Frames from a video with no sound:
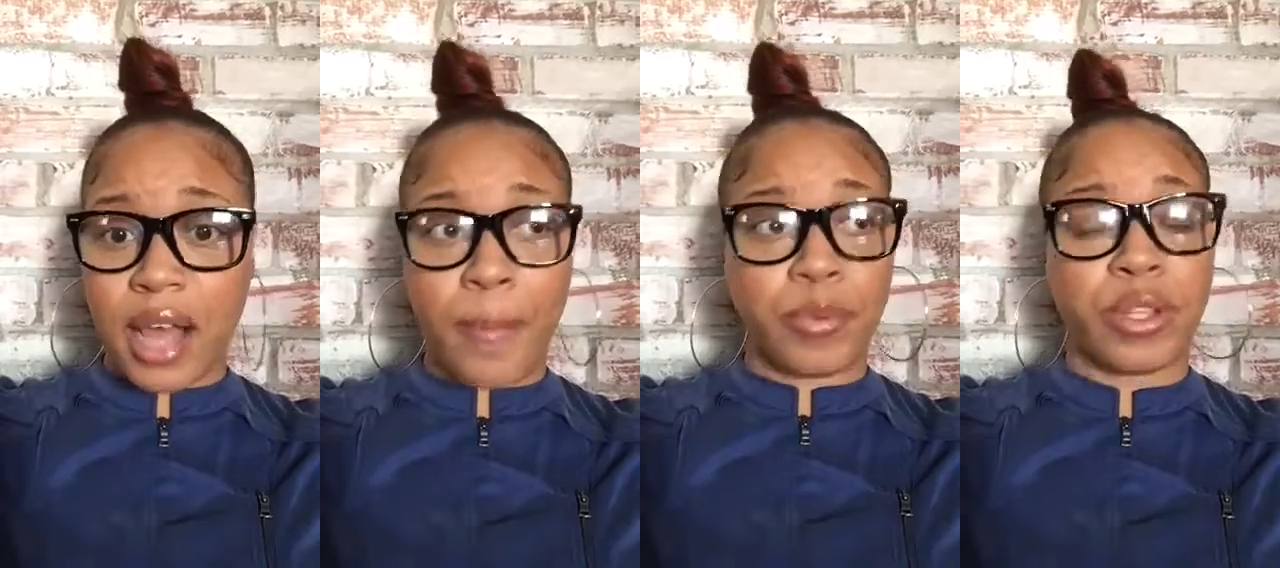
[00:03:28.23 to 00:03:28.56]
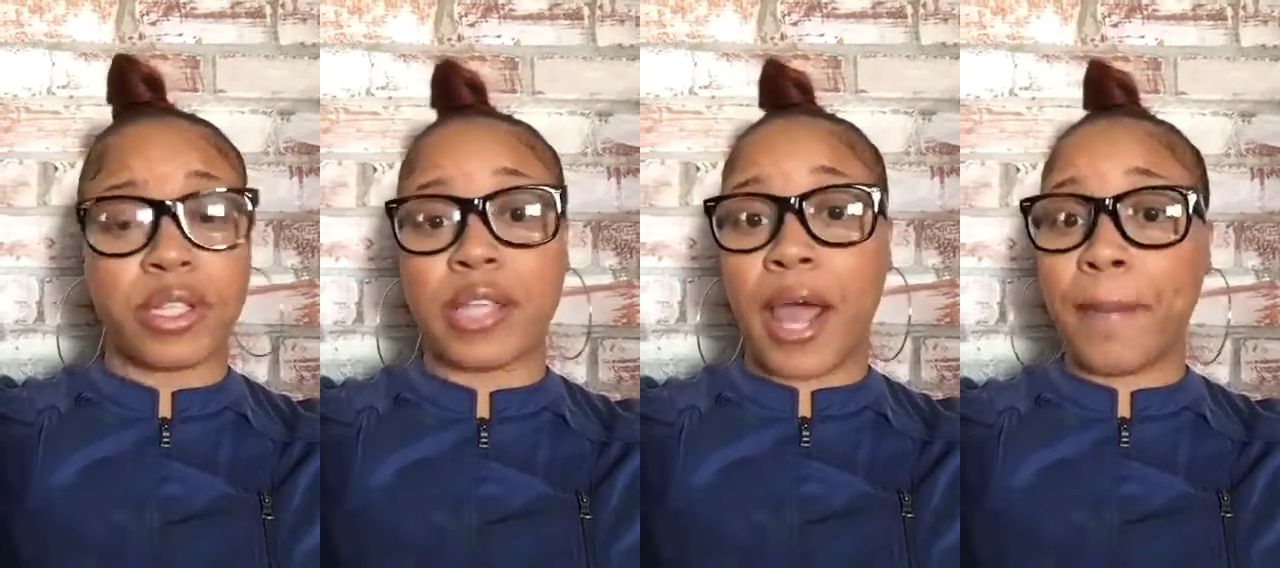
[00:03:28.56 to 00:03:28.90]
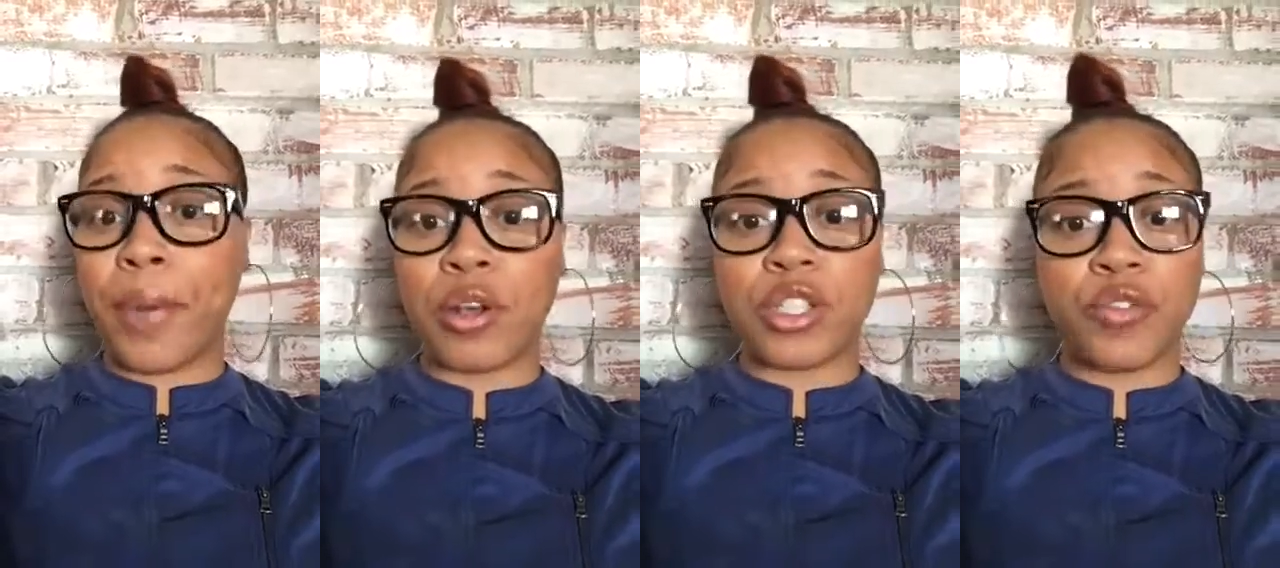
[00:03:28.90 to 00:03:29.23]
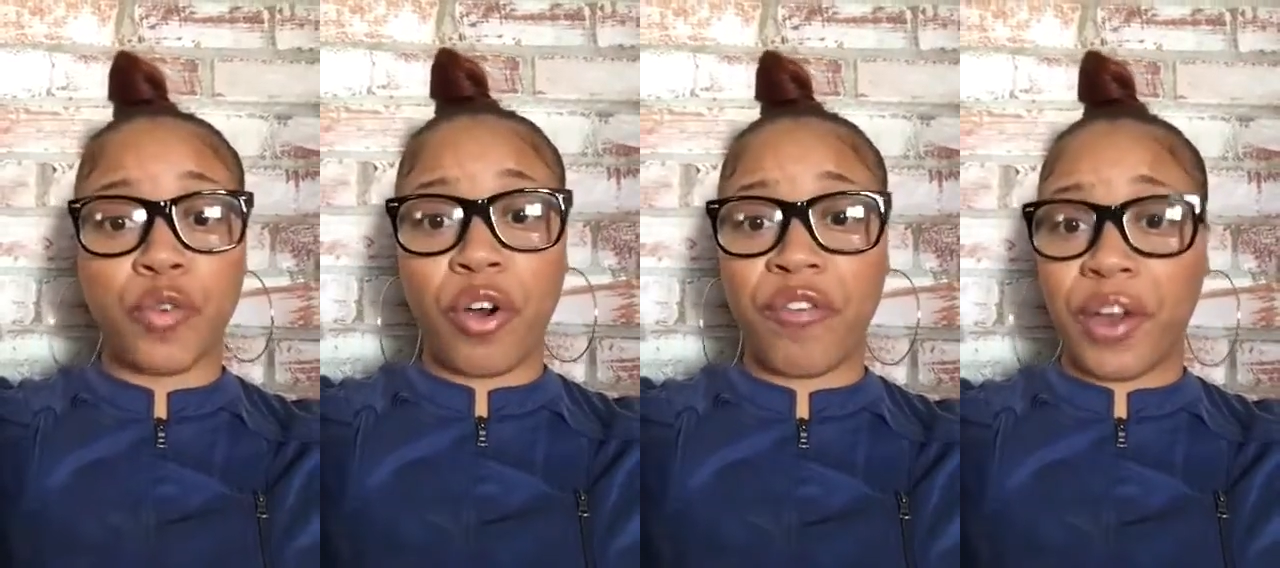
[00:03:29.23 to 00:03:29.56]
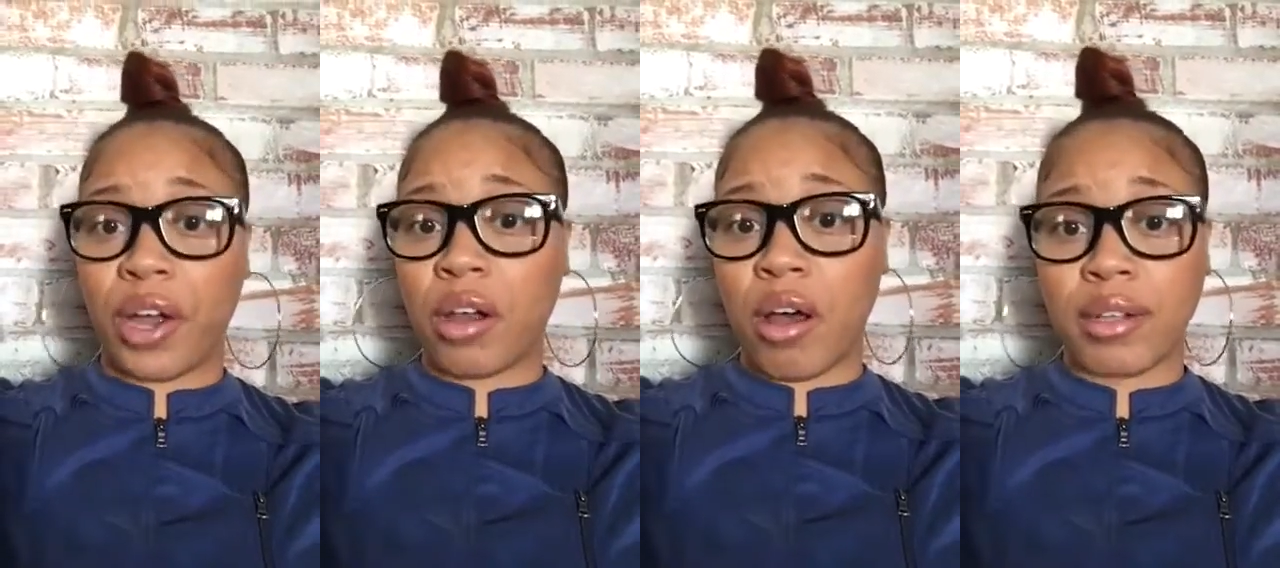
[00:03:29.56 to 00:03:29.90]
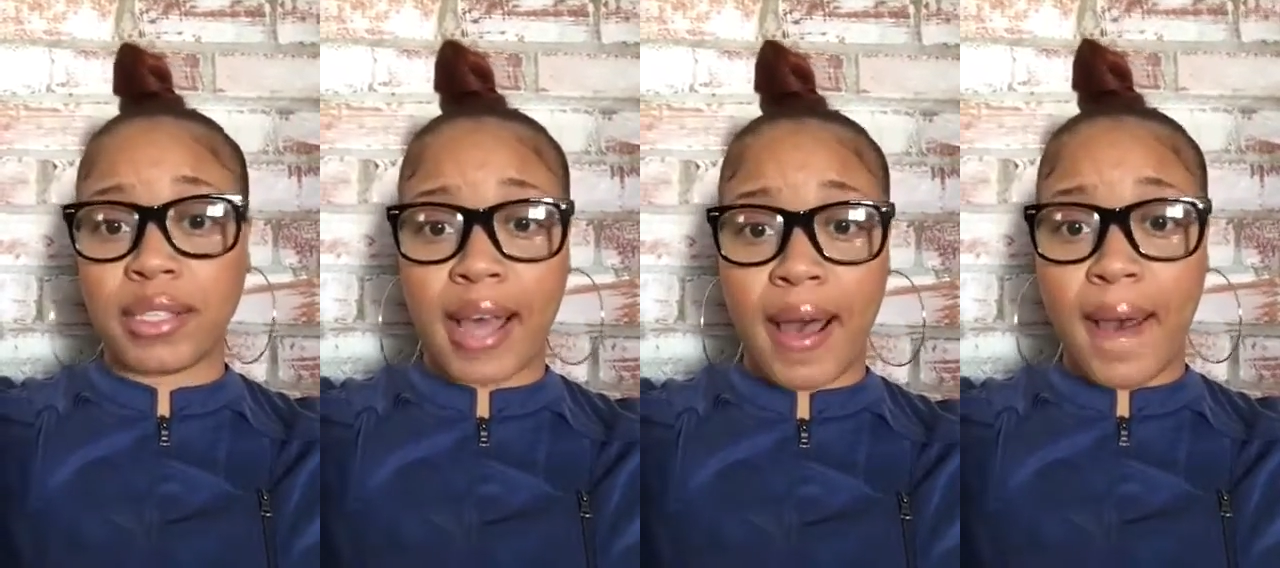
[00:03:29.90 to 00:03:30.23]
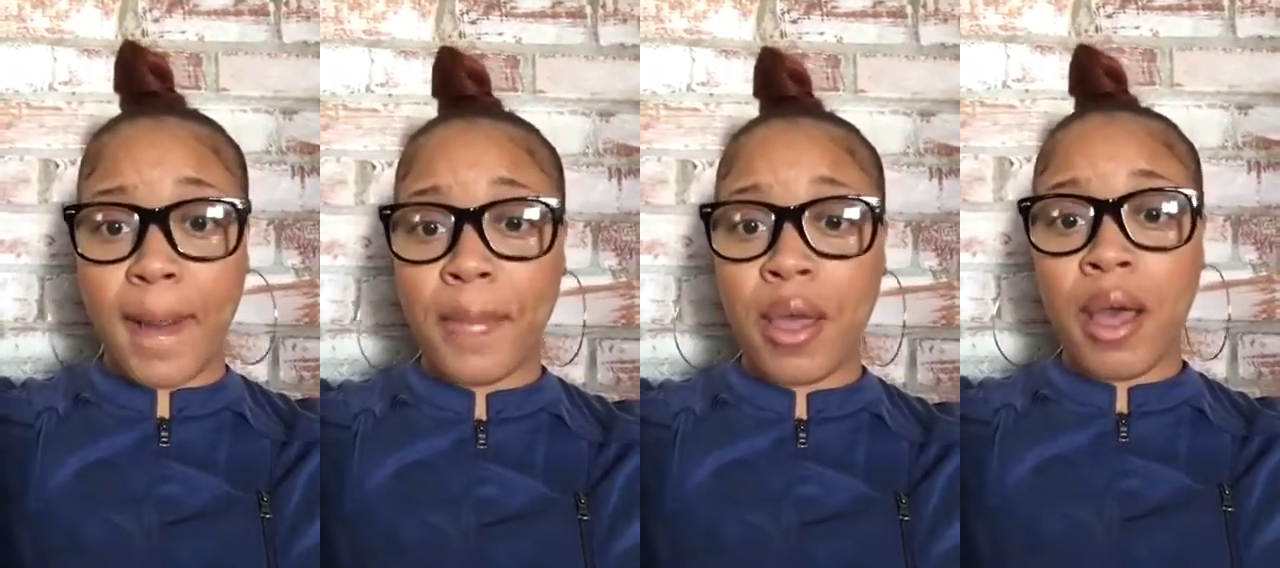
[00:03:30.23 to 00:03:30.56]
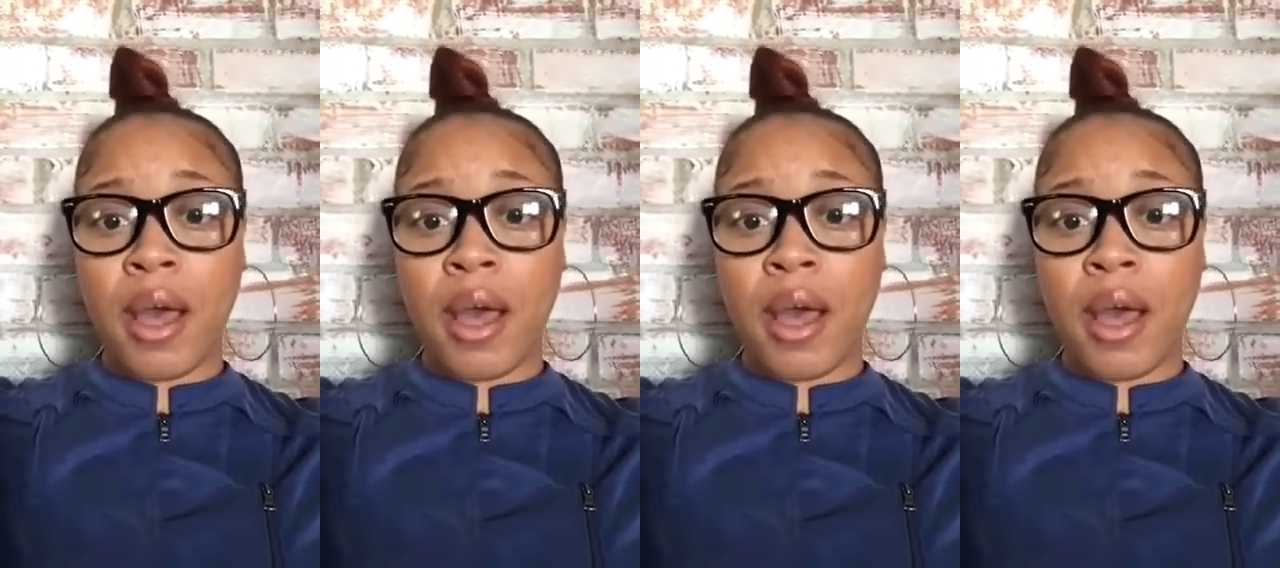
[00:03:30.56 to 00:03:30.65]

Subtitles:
I was with the same person for a very long time.